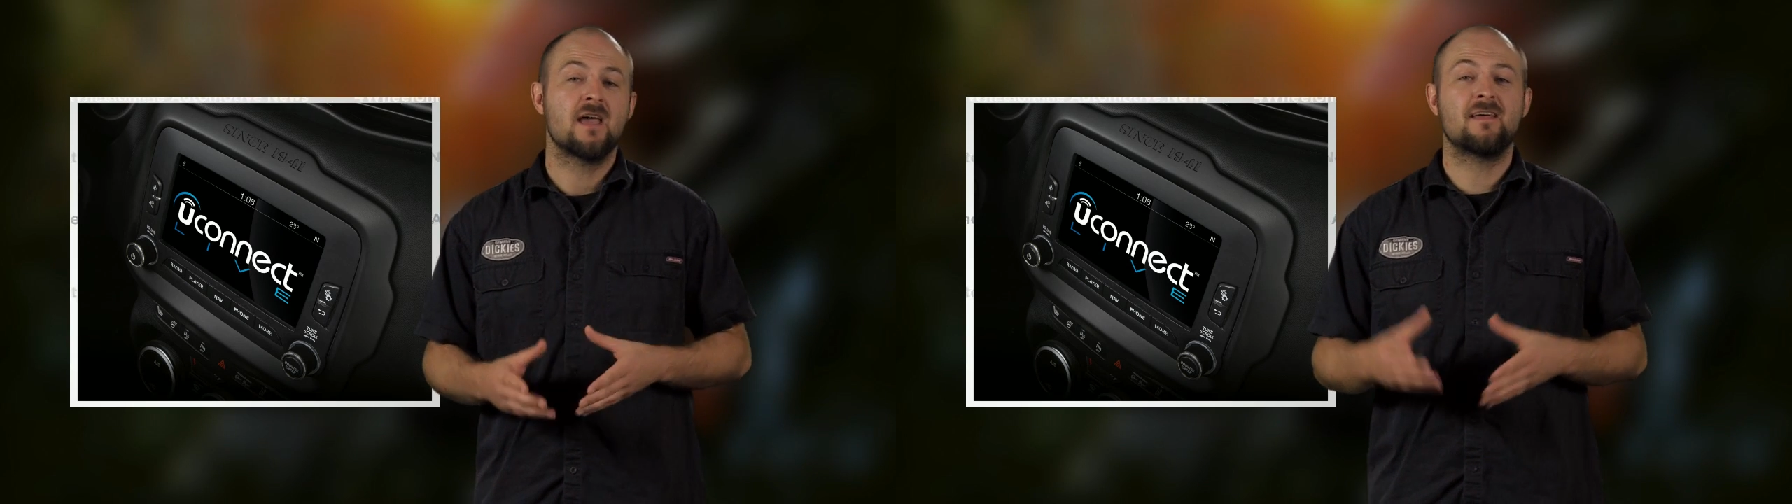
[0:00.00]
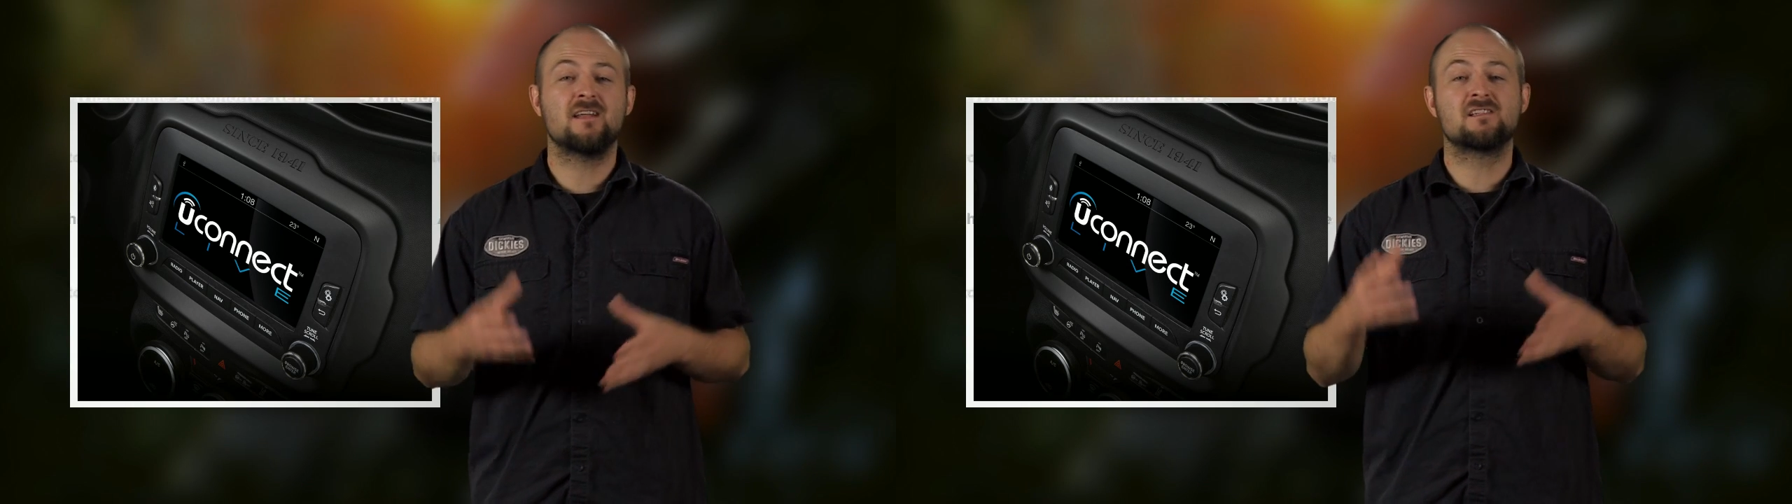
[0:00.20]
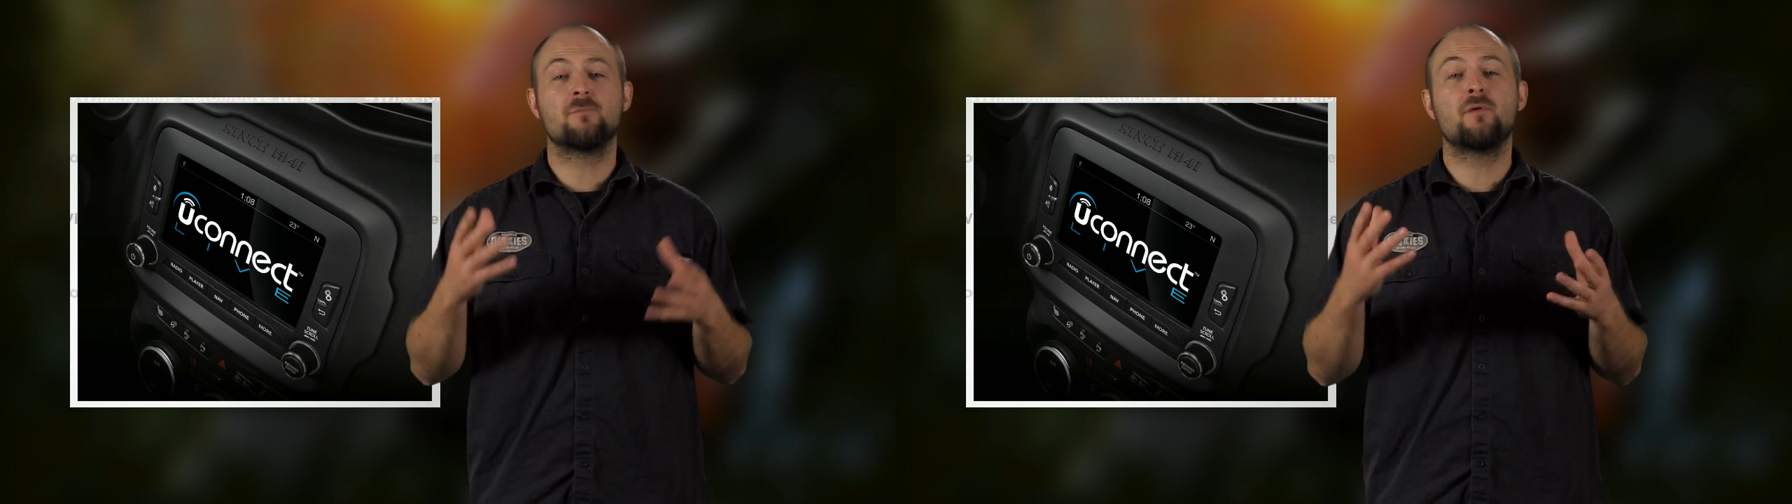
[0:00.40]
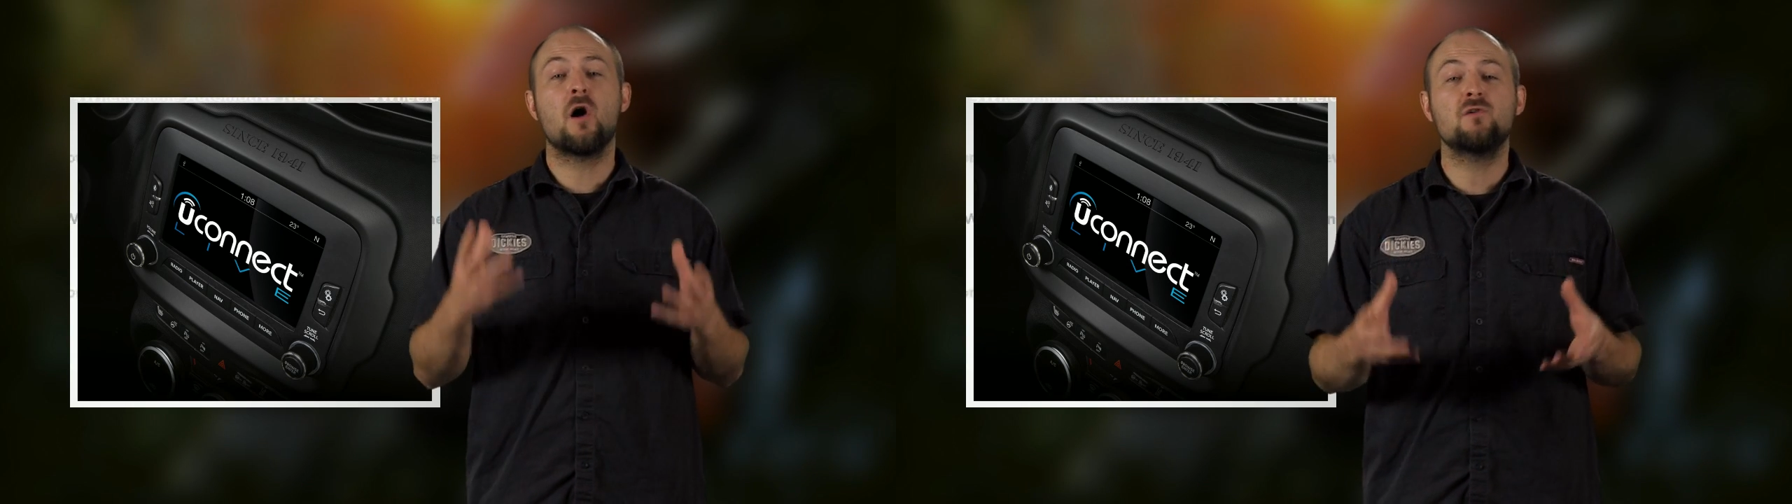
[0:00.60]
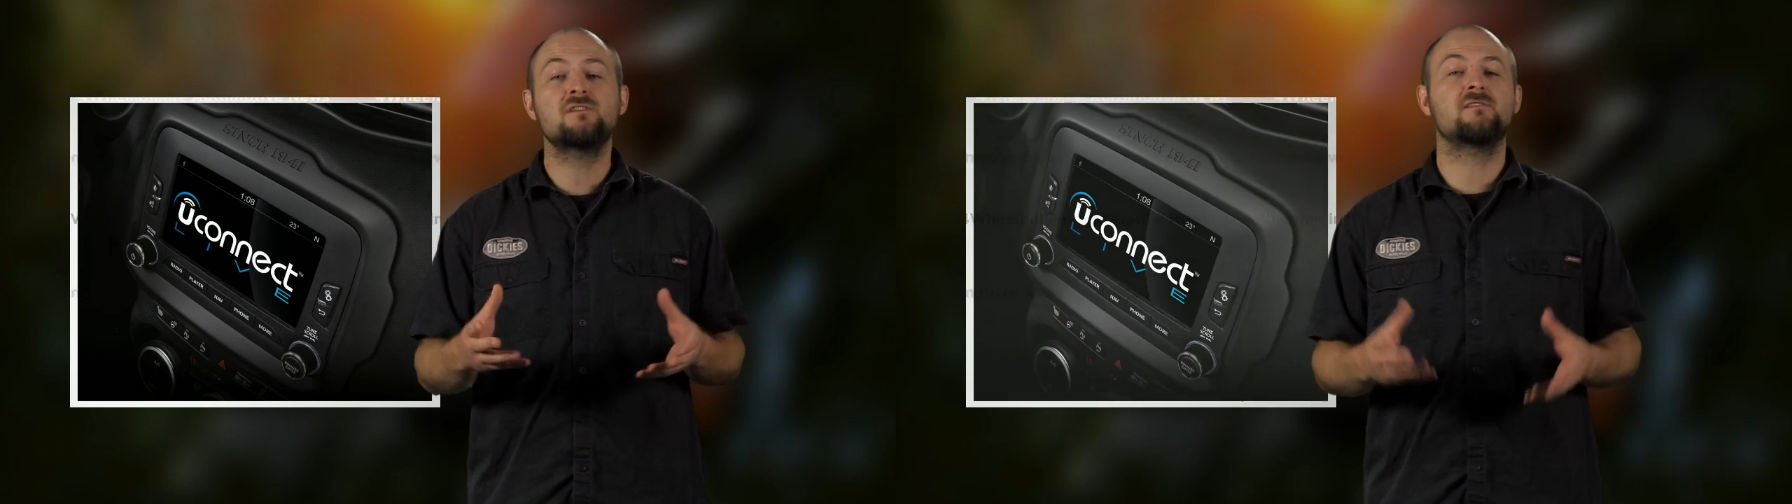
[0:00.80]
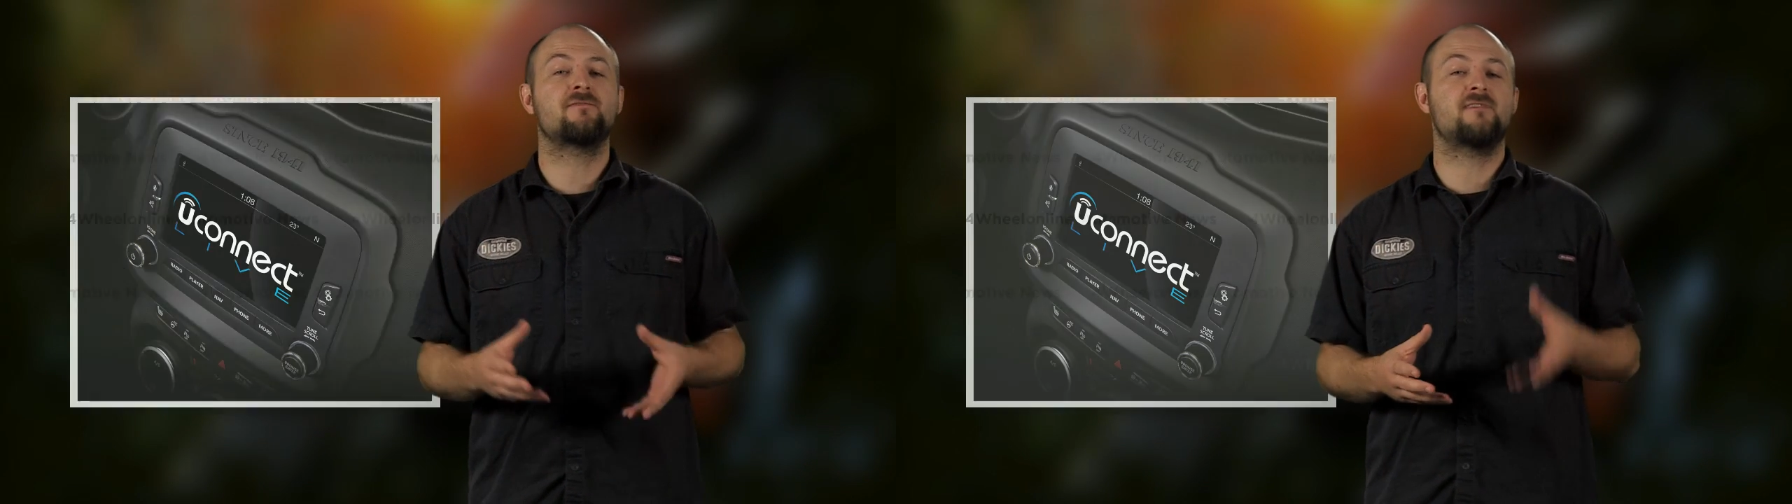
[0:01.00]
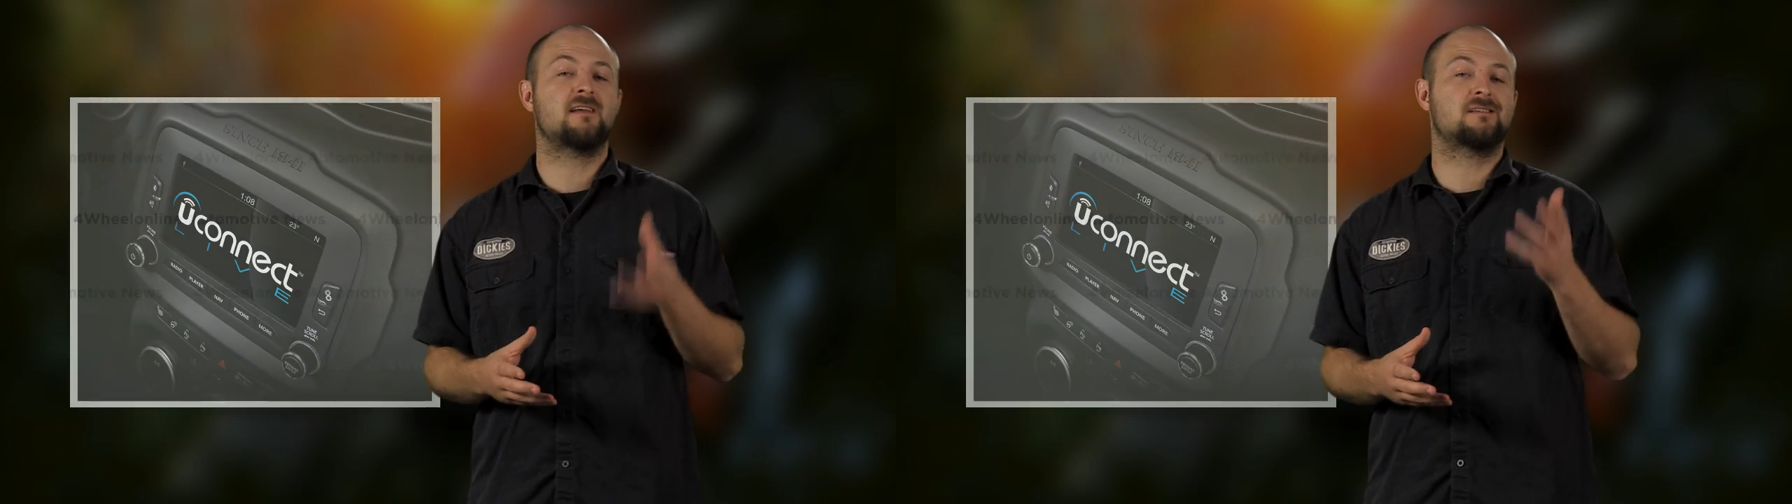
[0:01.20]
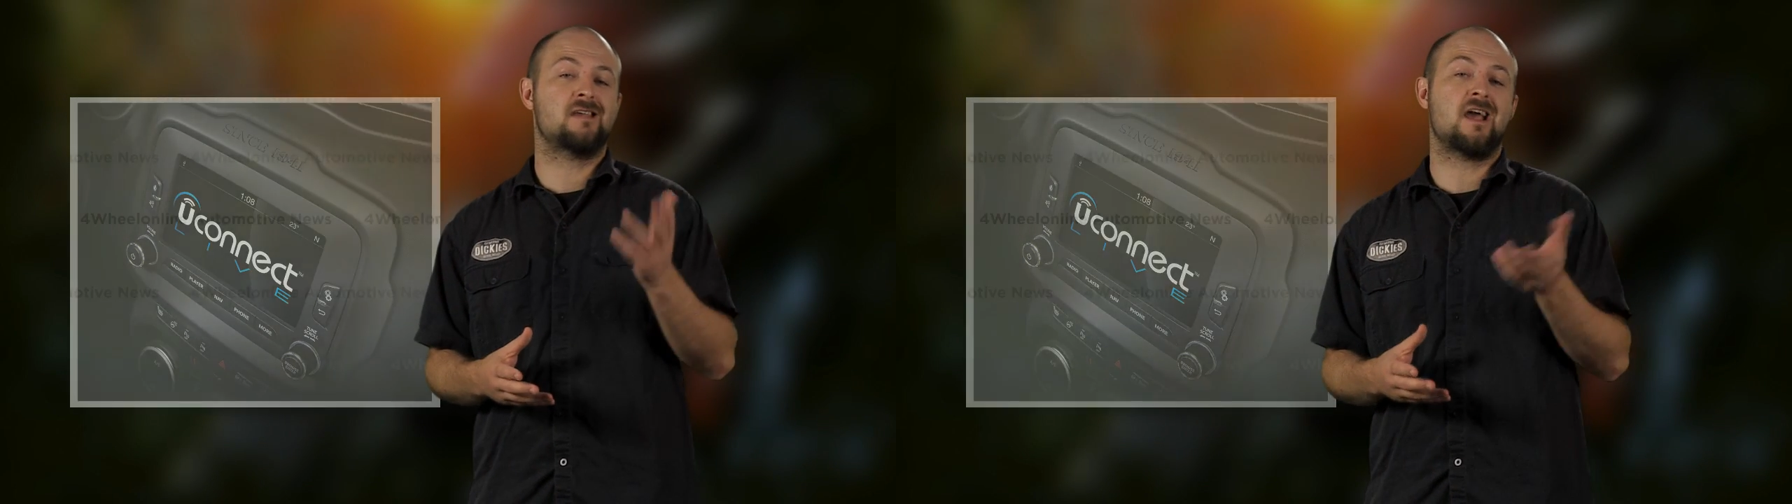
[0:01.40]
that is supposed to
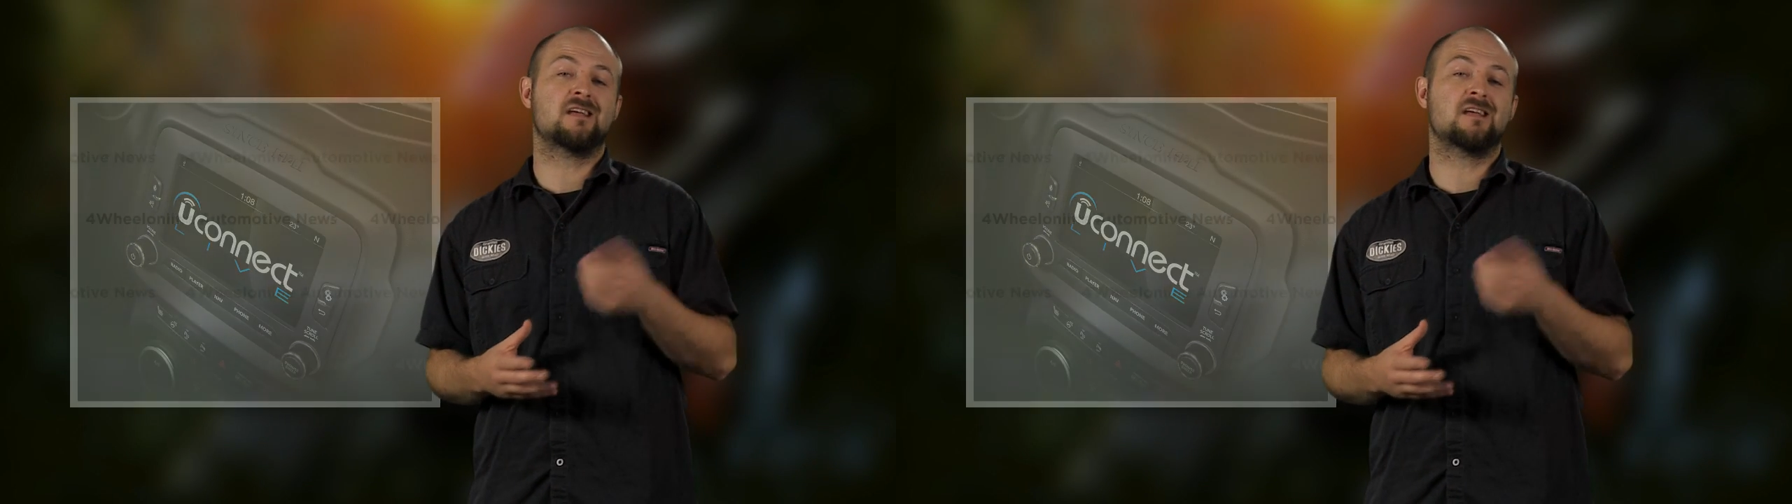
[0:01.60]
fix the